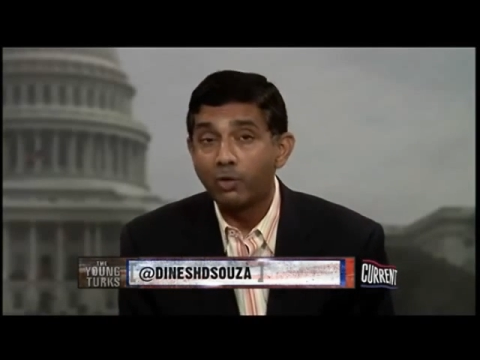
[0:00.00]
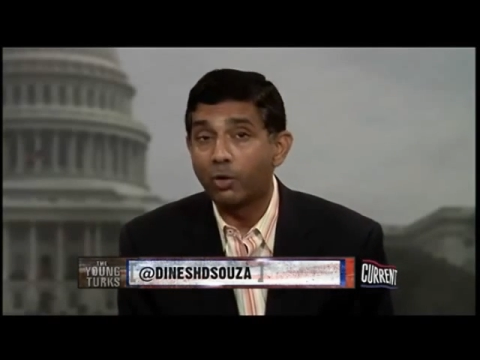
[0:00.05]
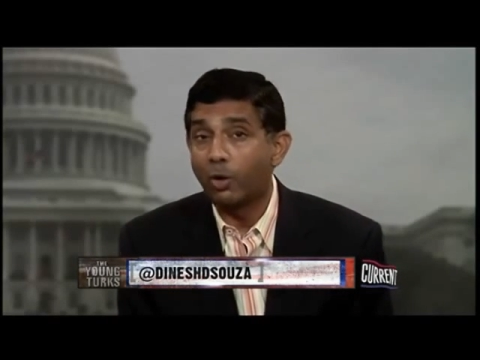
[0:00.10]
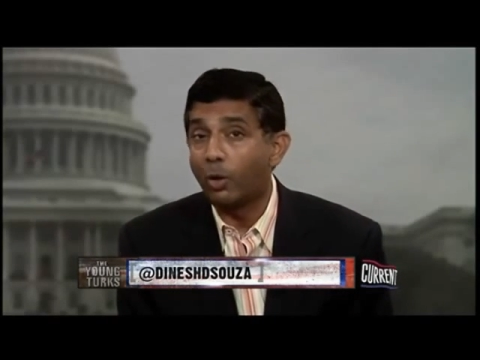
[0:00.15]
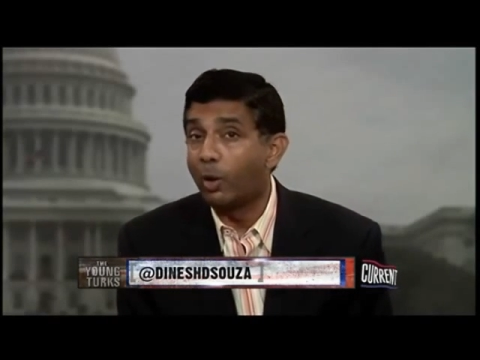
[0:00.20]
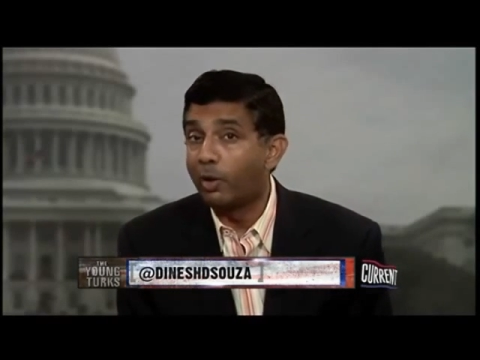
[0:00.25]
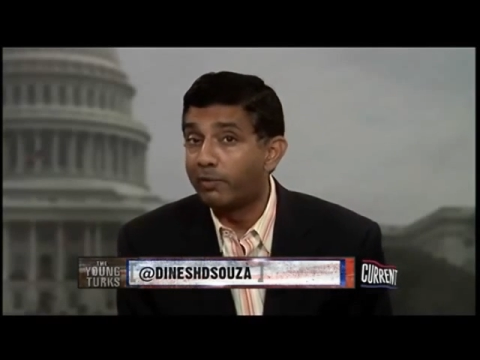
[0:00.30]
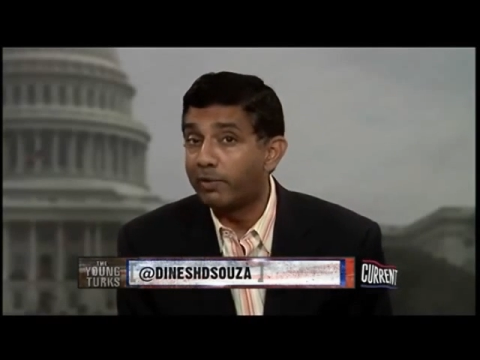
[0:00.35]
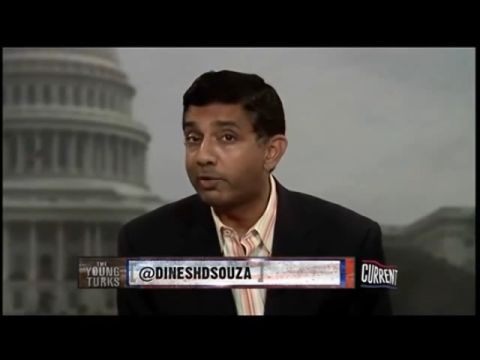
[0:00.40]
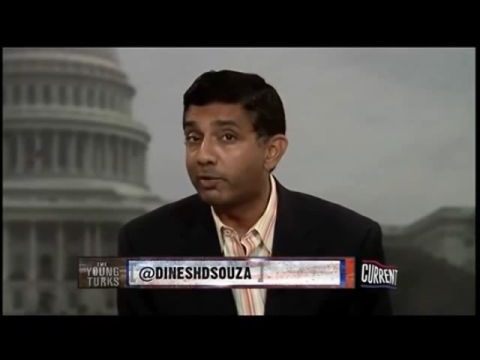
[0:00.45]
to
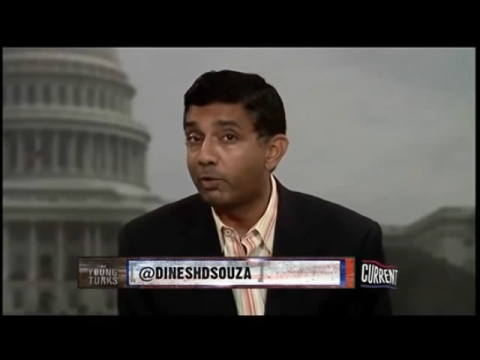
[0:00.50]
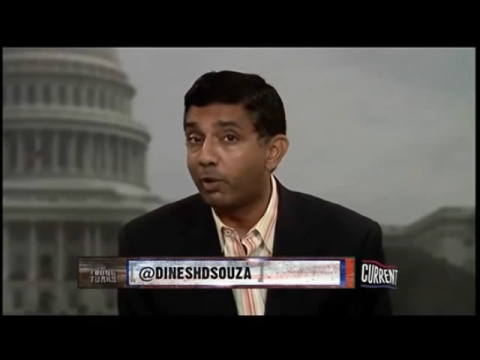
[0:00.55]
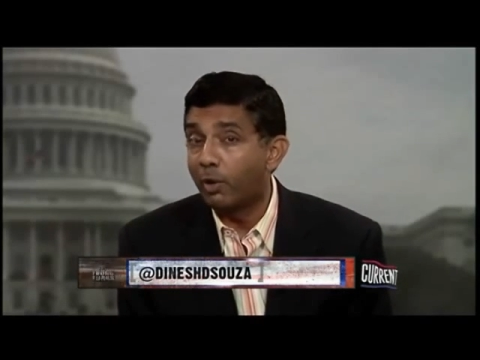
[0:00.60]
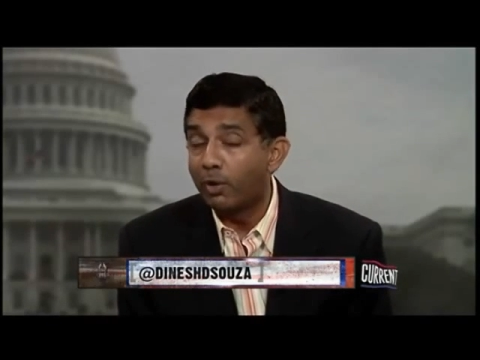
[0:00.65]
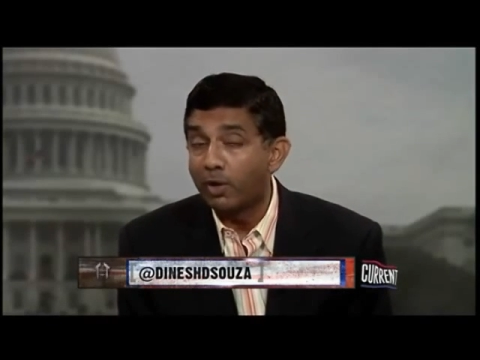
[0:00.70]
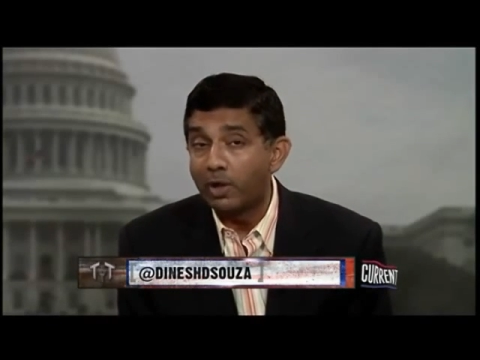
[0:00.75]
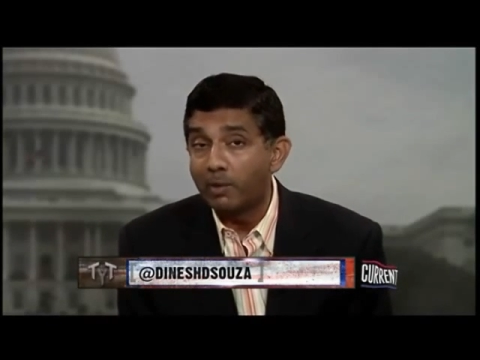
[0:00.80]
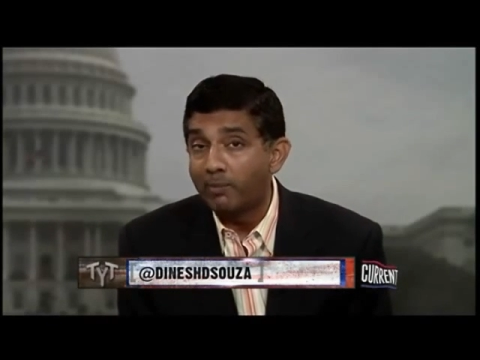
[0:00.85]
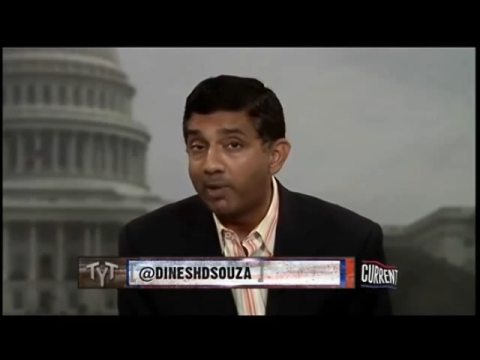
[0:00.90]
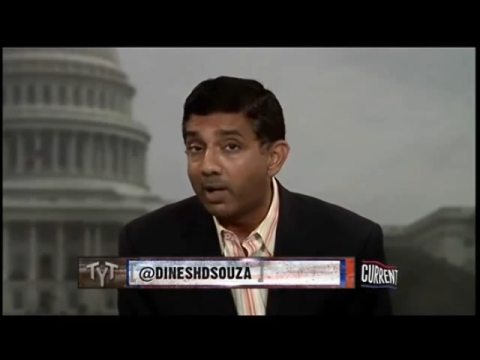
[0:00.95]
overthrow
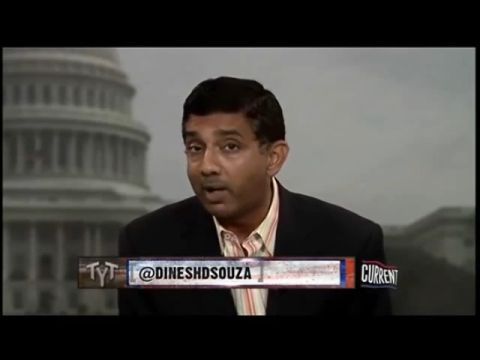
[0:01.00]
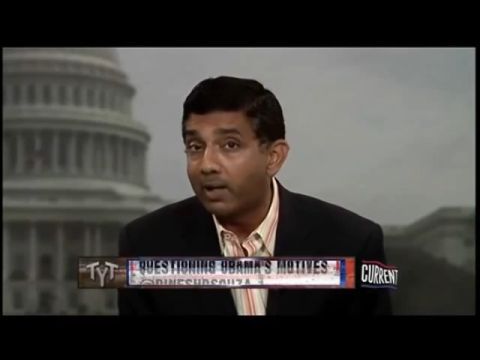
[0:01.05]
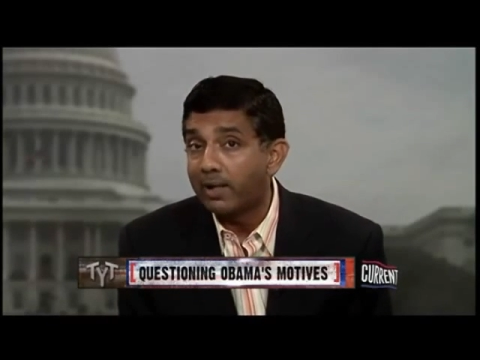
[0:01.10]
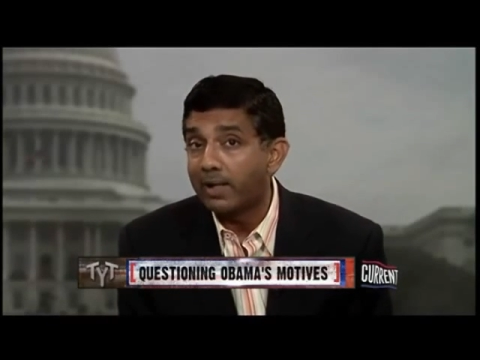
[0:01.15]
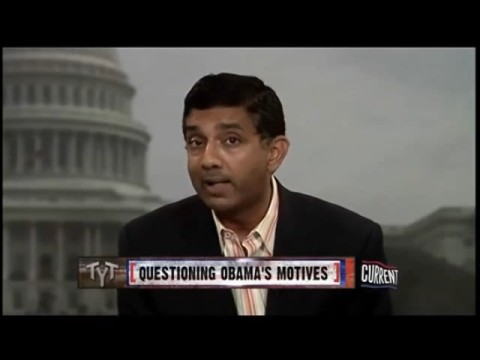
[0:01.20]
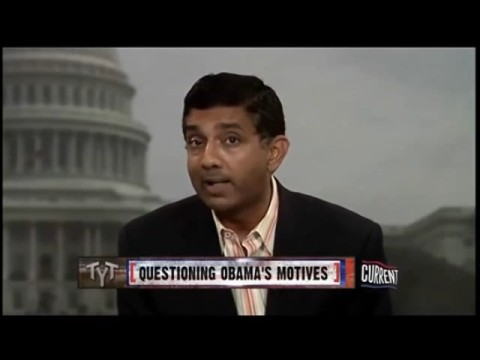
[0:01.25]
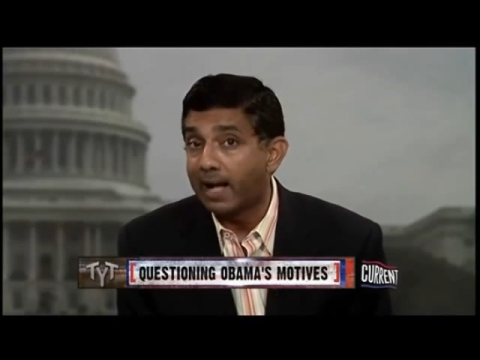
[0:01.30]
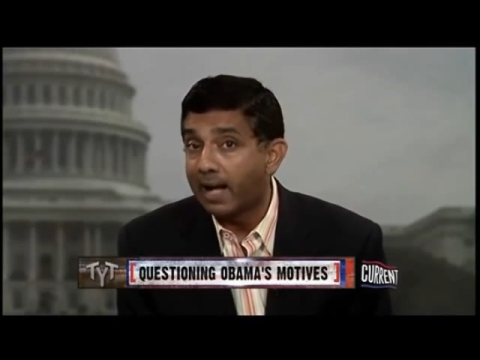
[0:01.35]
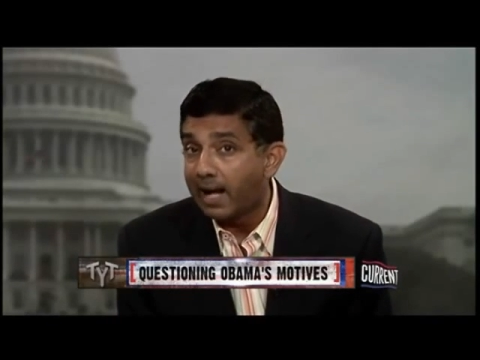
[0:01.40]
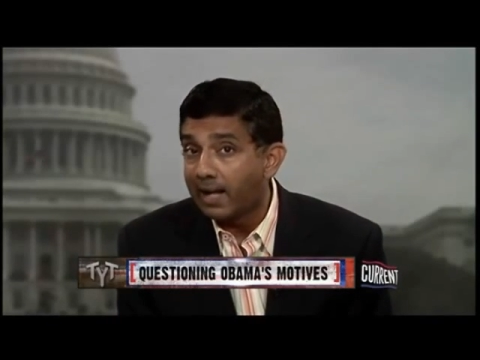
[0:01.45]
an
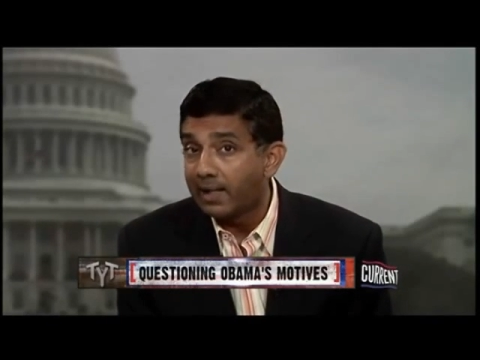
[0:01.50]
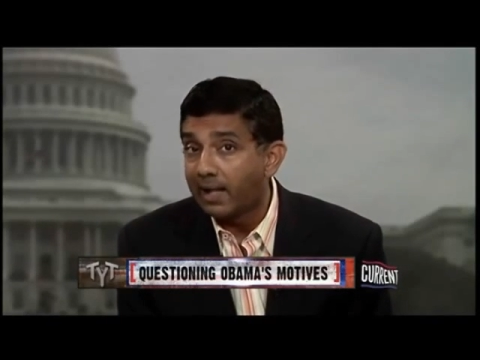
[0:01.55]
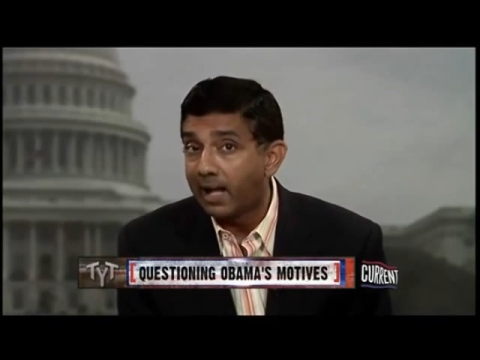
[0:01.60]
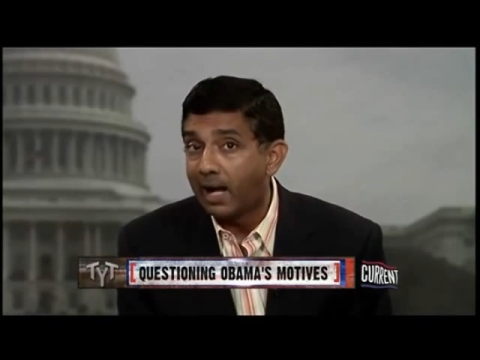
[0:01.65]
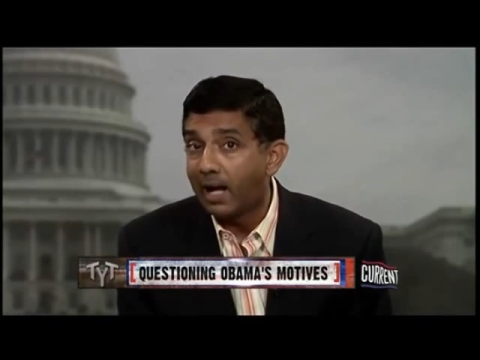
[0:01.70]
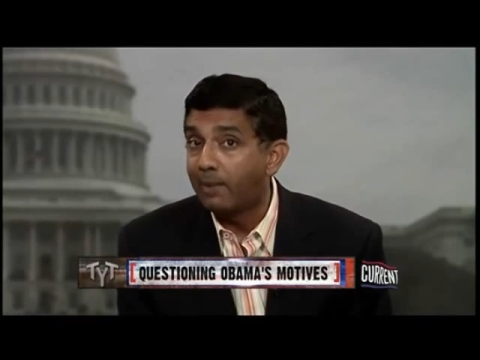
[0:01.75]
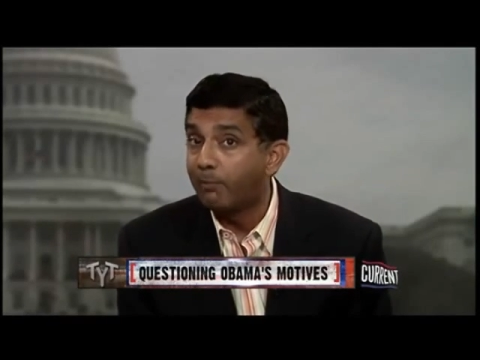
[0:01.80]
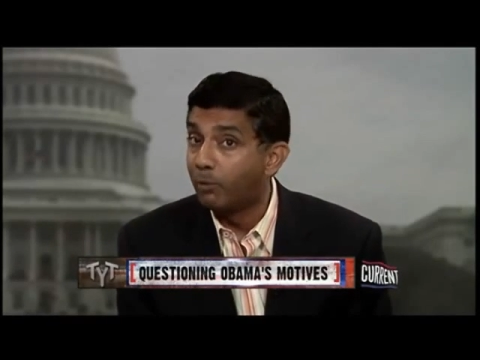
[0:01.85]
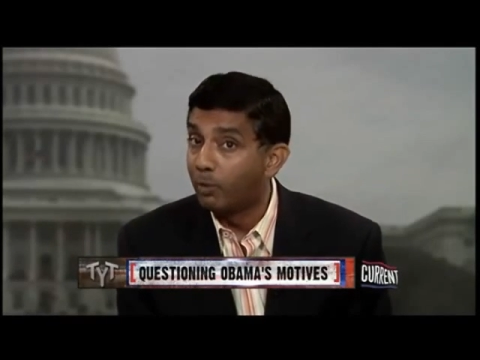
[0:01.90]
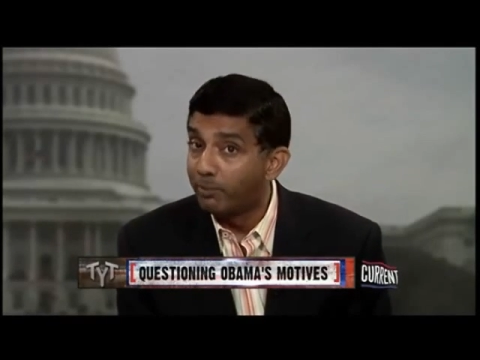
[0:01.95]
American
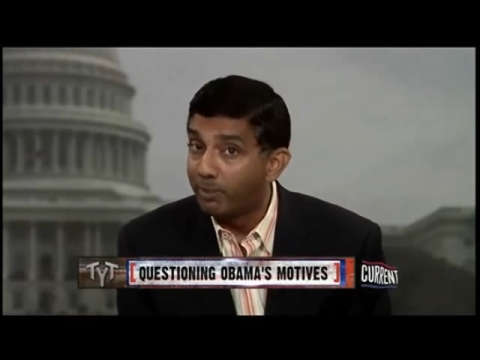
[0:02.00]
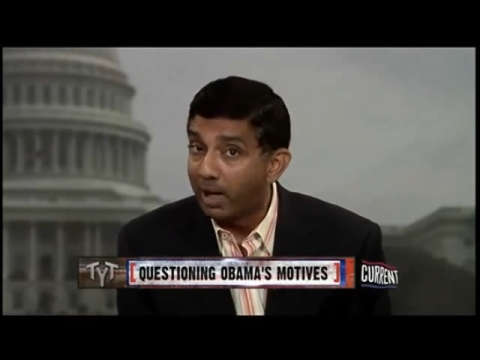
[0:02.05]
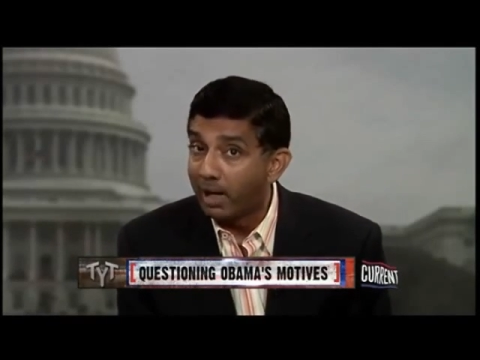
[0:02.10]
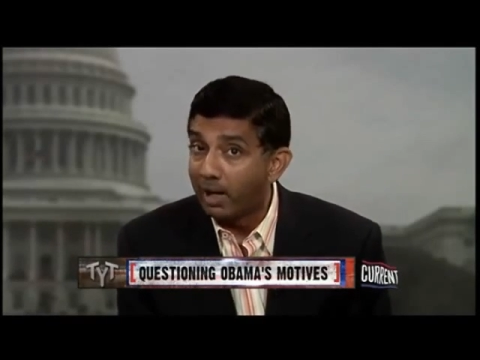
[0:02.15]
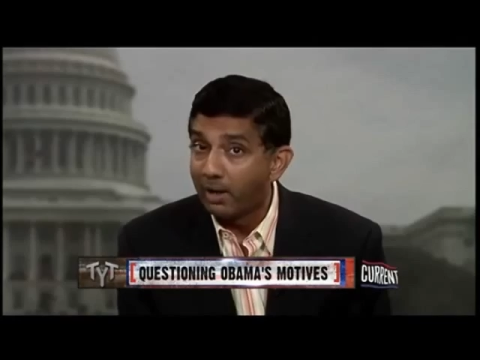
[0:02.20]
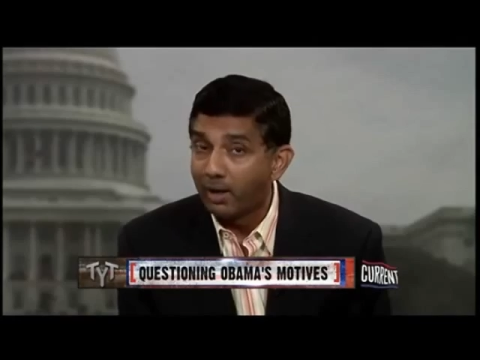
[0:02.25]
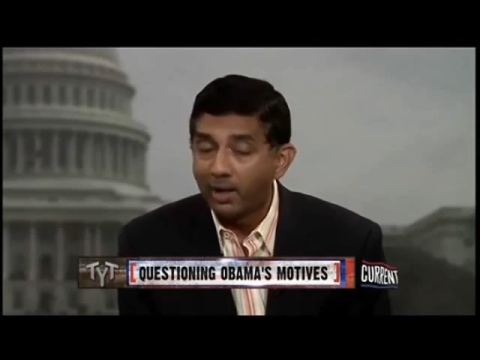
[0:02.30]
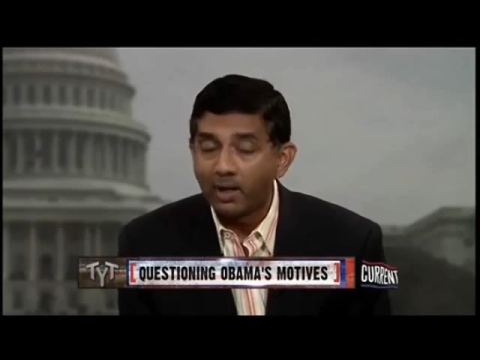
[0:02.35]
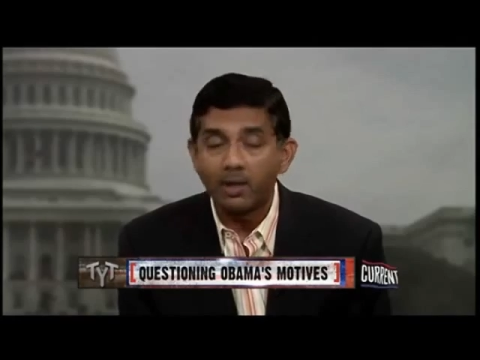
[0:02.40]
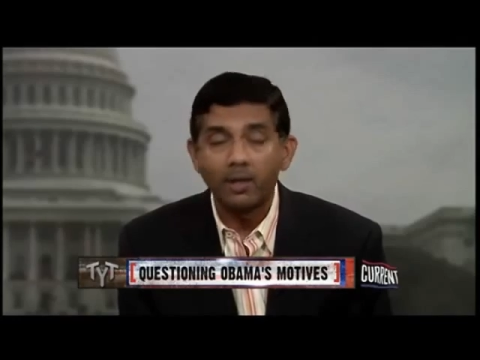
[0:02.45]
ally,
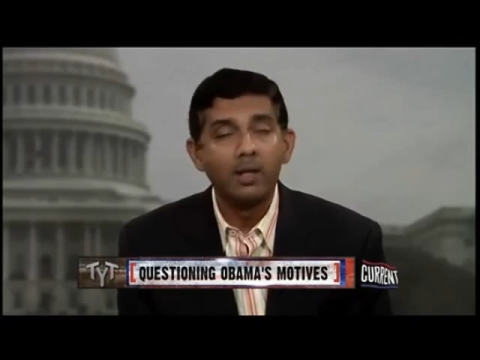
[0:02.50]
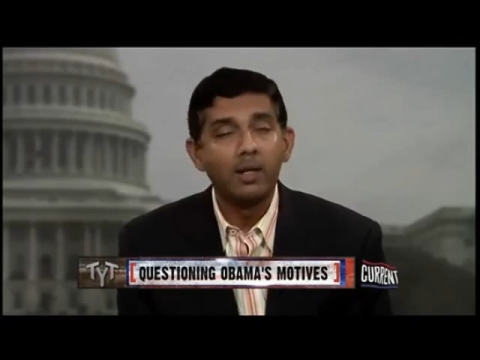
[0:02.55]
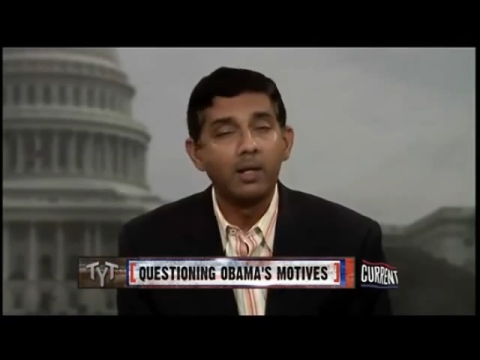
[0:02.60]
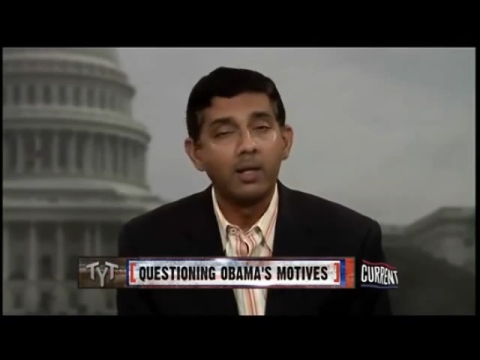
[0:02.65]
Mubarak?